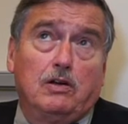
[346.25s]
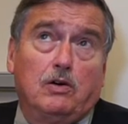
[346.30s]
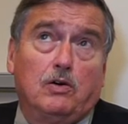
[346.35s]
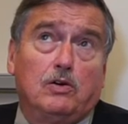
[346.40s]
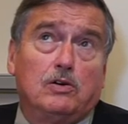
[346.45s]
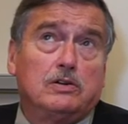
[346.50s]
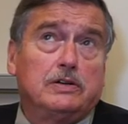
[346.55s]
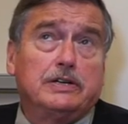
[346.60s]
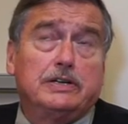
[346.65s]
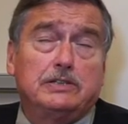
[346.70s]

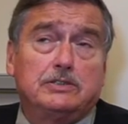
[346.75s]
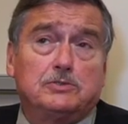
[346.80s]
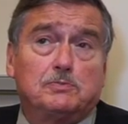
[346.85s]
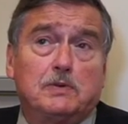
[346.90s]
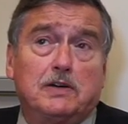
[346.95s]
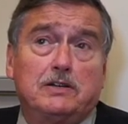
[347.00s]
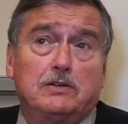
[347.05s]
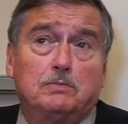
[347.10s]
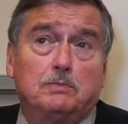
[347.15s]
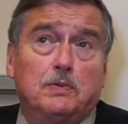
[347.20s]
Jorge, it's
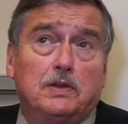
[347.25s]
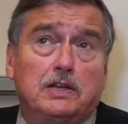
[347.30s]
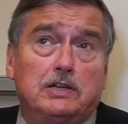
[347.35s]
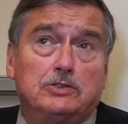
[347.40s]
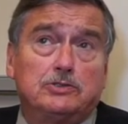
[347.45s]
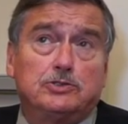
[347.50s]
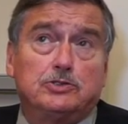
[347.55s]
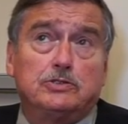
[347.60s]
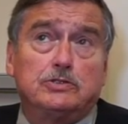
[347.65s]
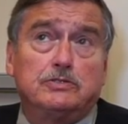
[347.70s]
been a
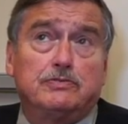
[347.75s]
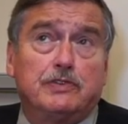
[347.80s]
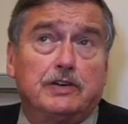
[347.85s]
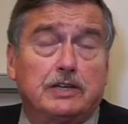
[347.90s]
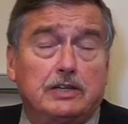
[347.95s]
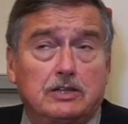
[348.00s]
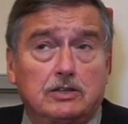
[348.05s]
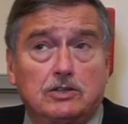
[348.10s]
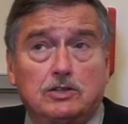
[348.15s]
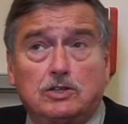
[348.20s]
pleasure. If I
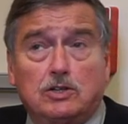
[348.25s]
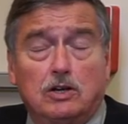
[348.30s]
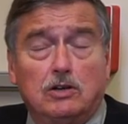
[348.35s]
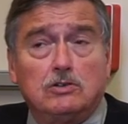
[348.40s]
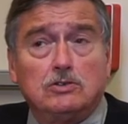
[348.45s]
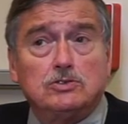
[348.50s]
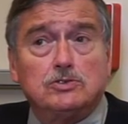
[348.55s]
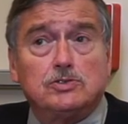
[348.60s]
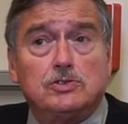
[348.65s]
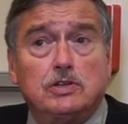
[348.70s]
could
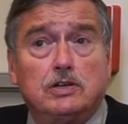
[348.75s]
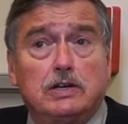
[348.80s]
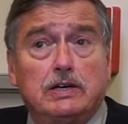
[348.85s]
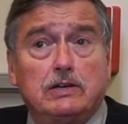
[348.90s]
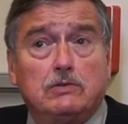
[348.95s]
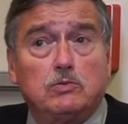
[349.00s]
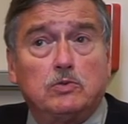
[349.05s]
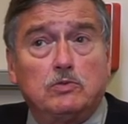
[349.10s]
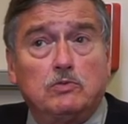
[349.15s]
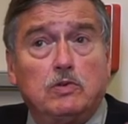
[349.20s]
close,
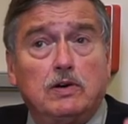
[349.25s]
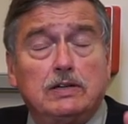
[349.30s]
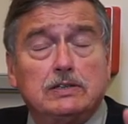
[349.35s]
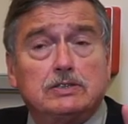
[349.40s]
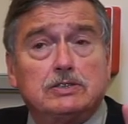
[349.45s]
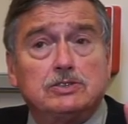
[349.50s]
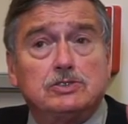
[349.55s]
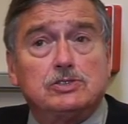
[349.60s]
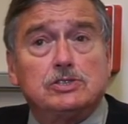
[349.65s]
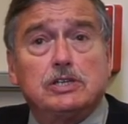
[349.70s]
I would want
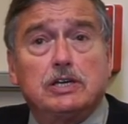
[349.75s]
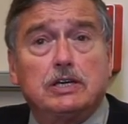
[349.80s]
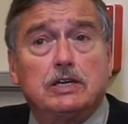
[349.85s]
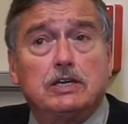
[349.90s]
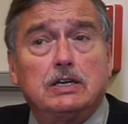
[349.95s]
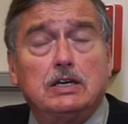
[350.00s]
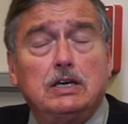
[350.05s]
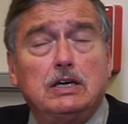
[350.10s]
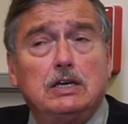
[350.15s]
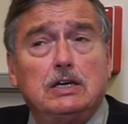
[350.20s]
to say,